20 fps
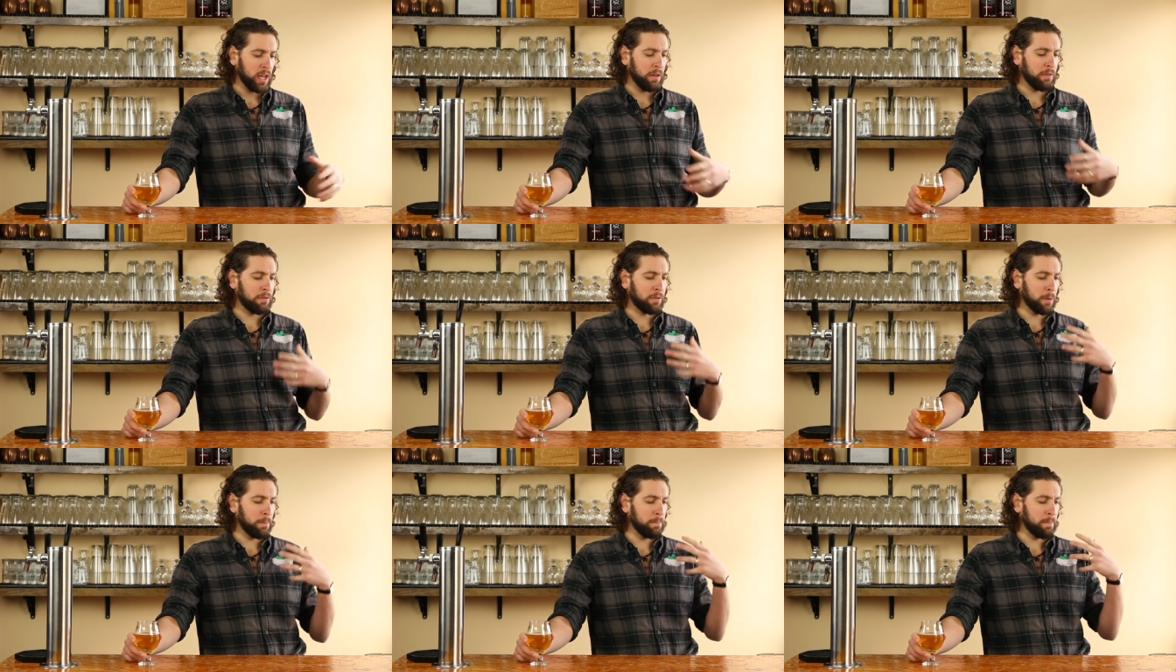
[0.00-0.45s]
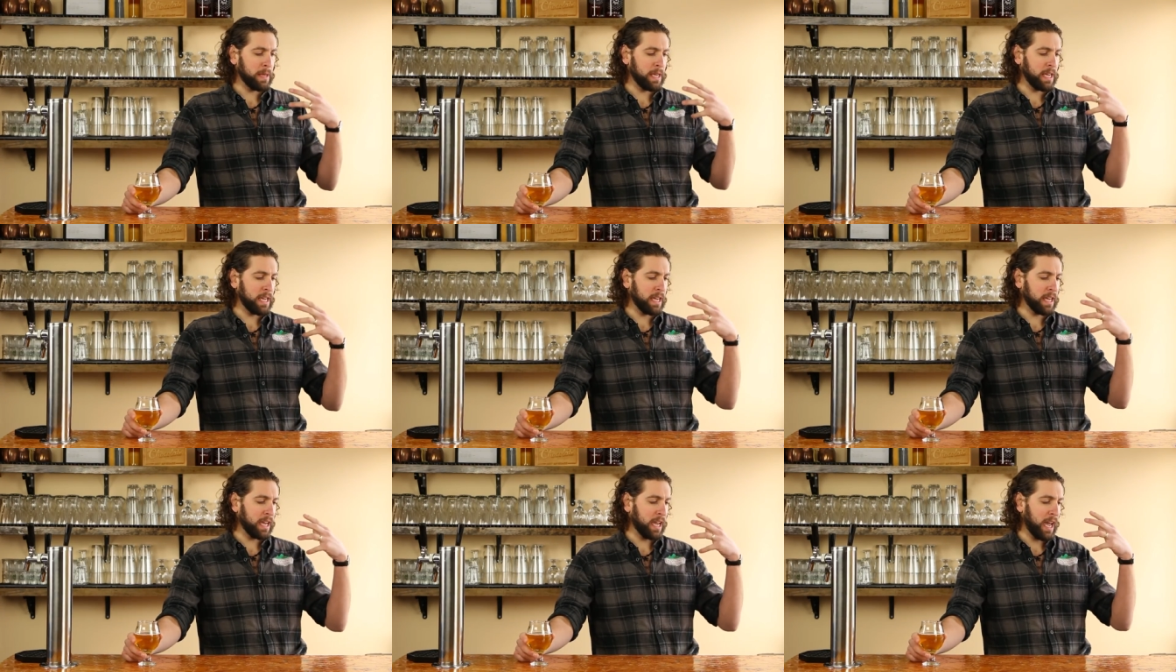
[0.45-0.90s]
from
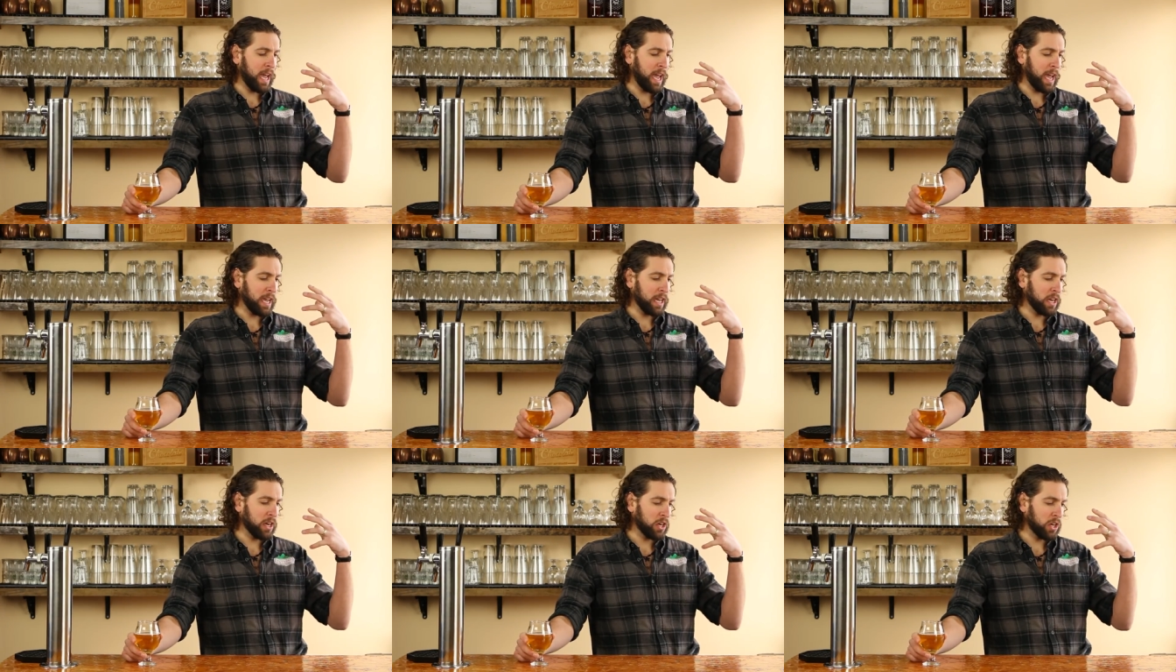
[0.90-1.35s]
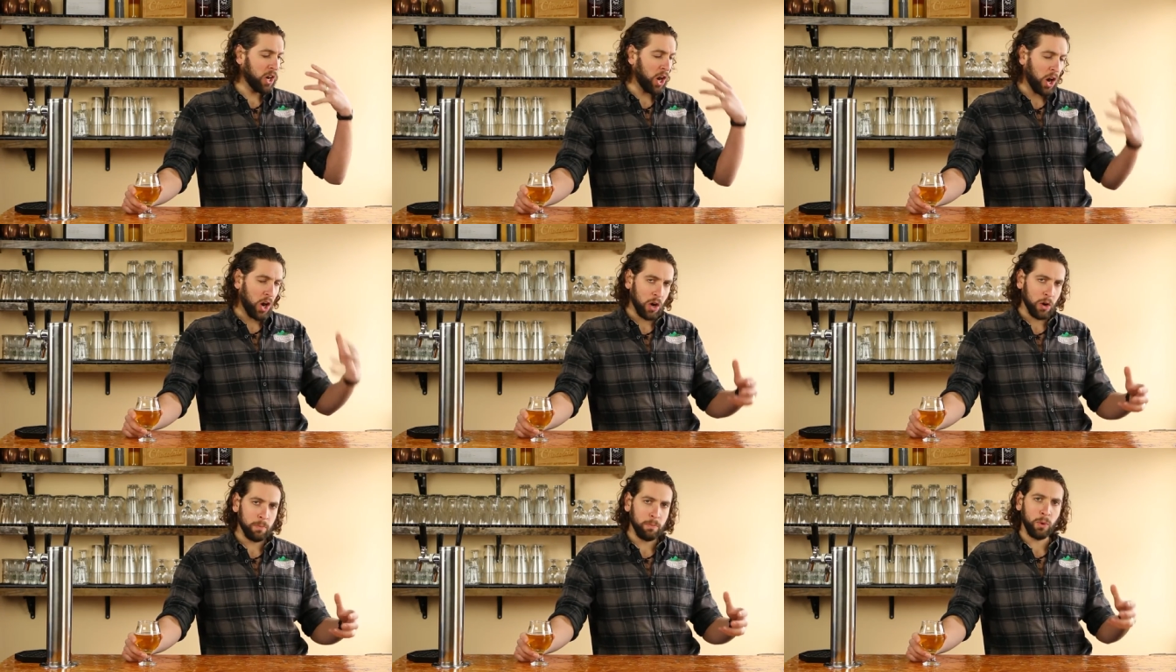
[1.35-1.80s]
being a
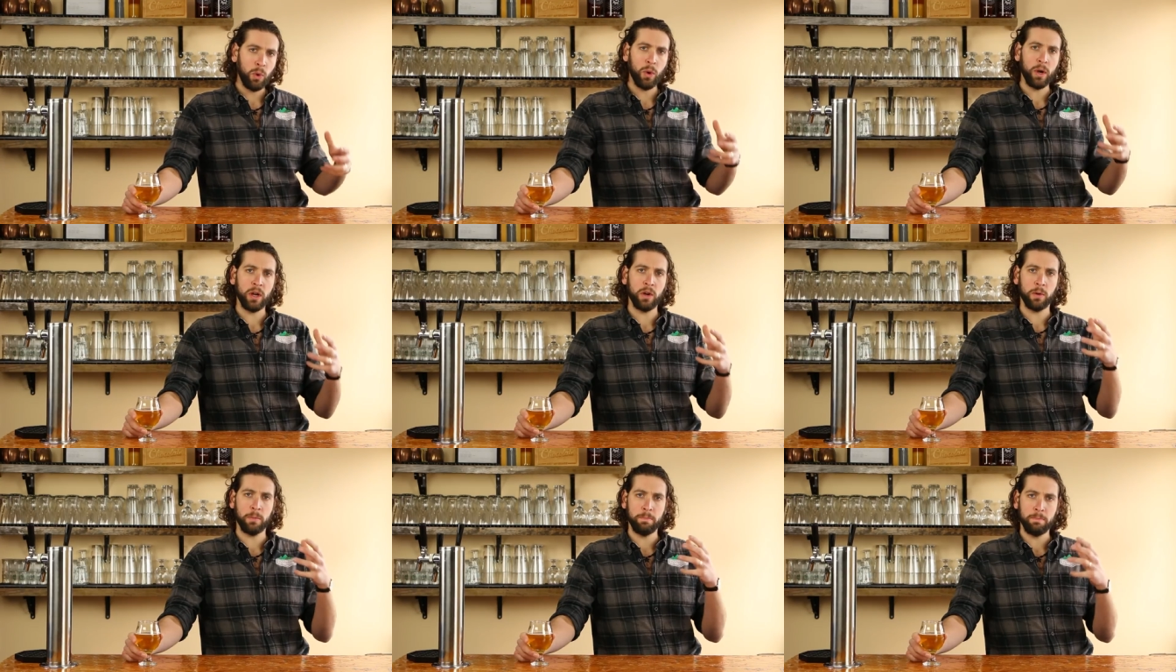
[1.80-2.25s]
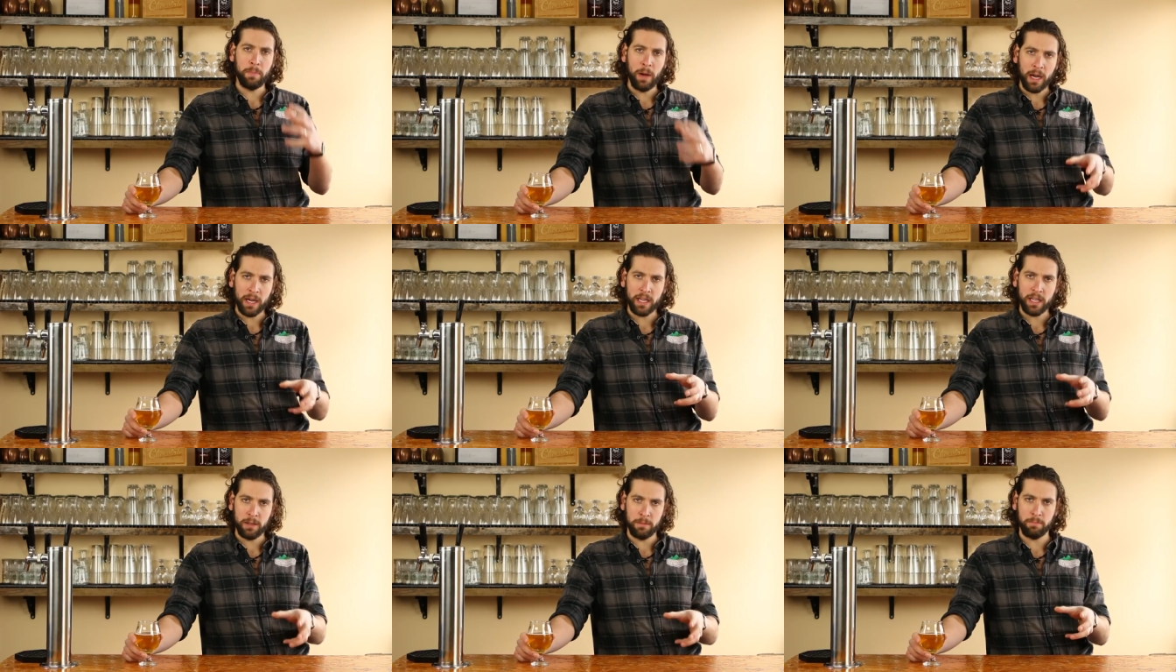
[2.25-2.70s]
carboy or
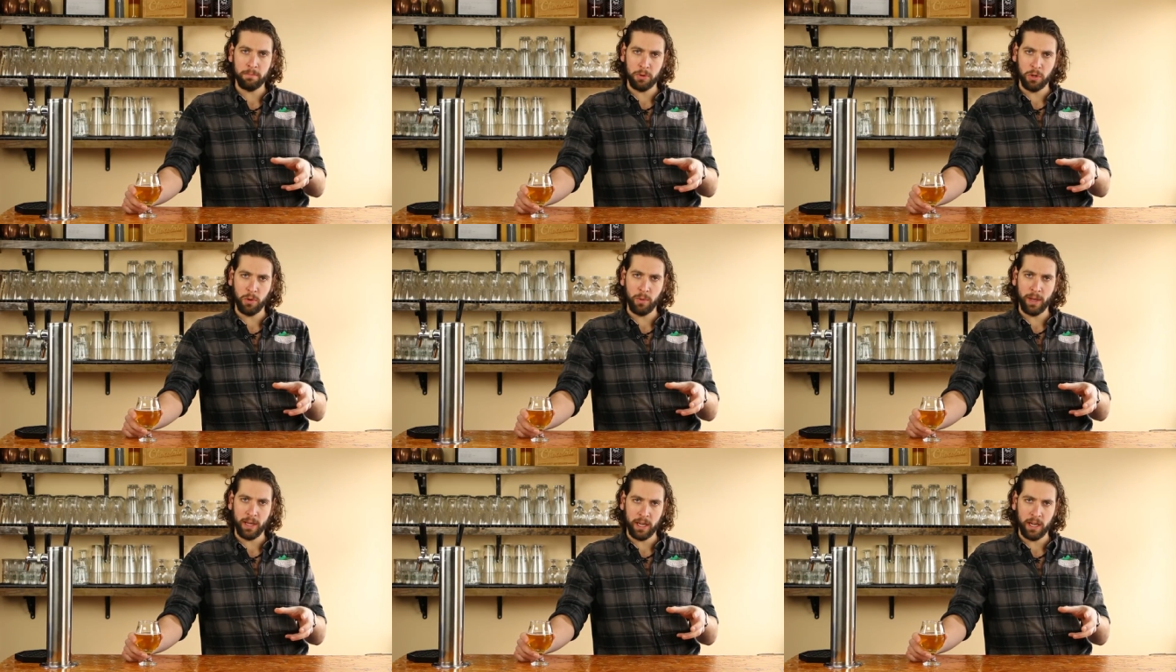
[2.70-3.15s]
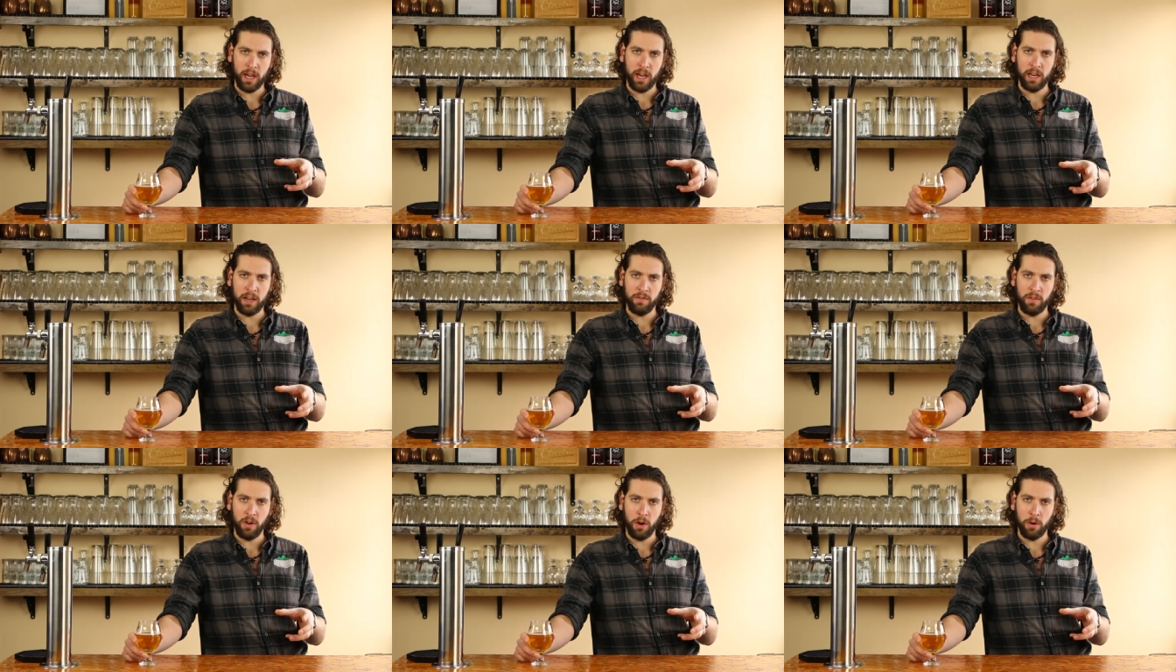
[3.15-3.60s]
bucket brewing
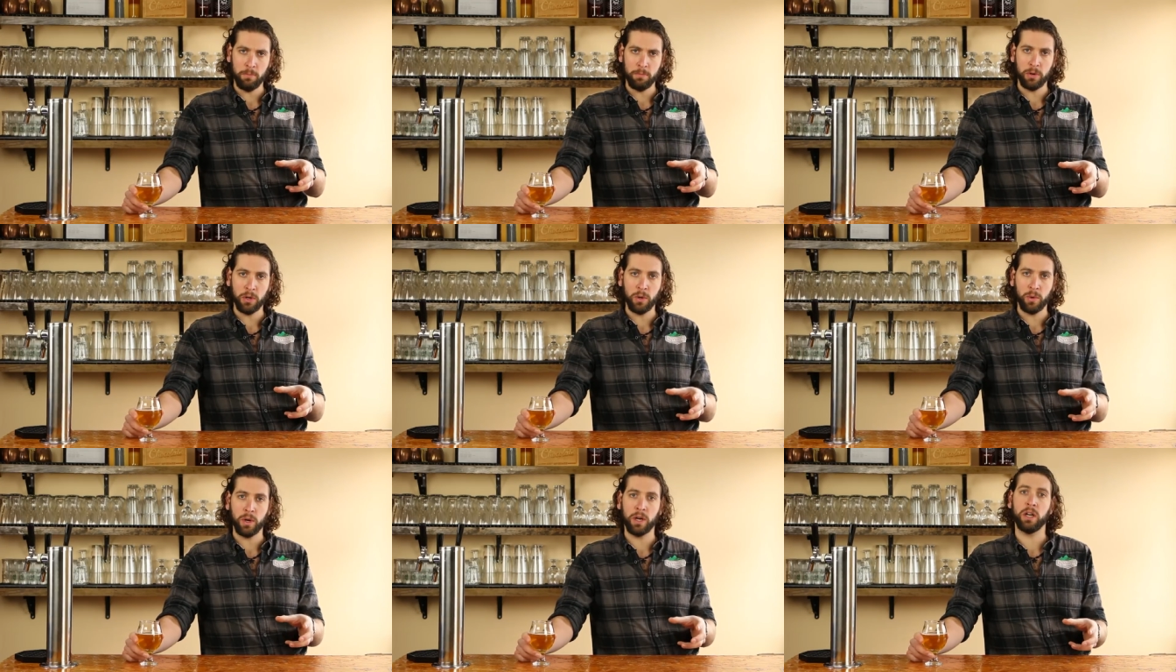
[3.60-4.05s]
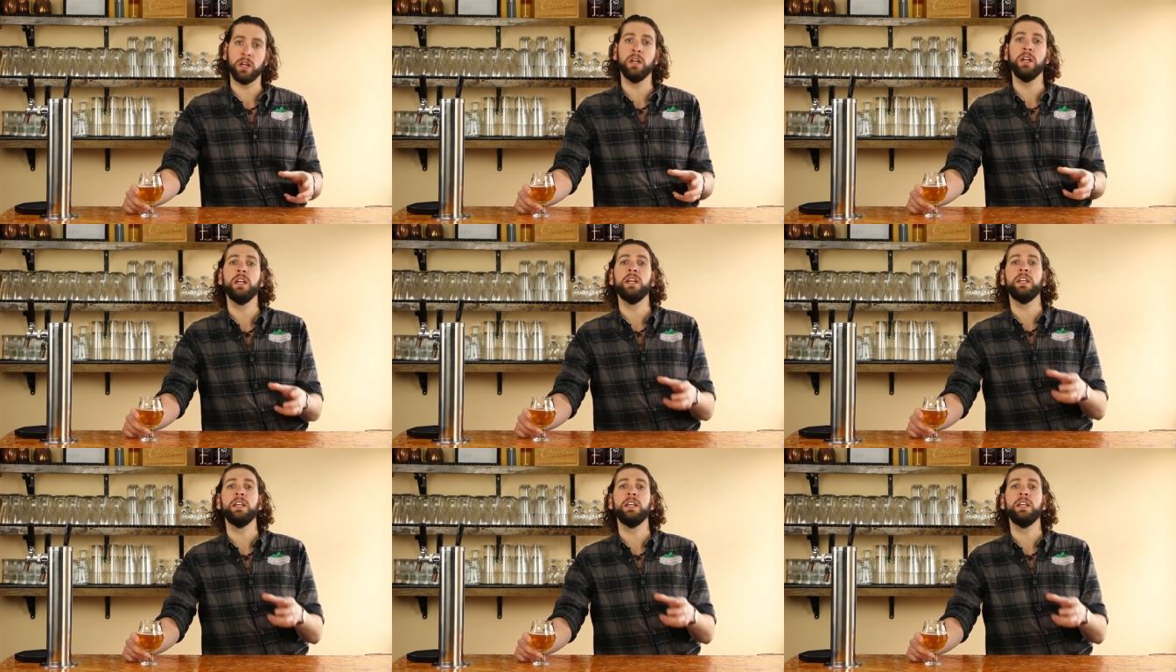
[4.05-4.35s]
kind of home brewer